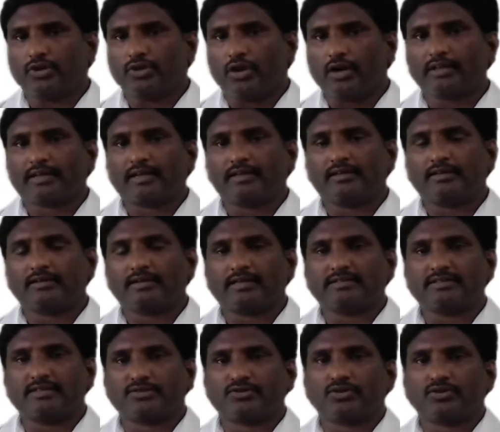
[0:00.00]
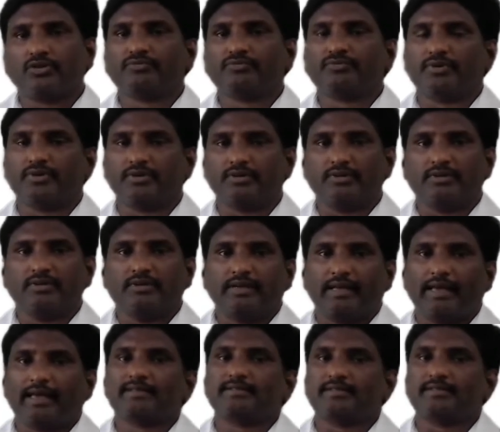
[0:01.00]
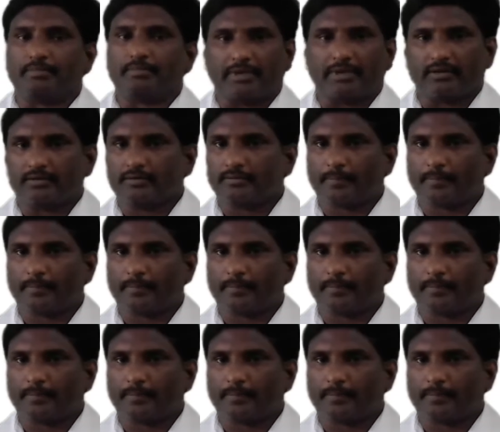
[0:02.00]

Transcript: not consist of XML.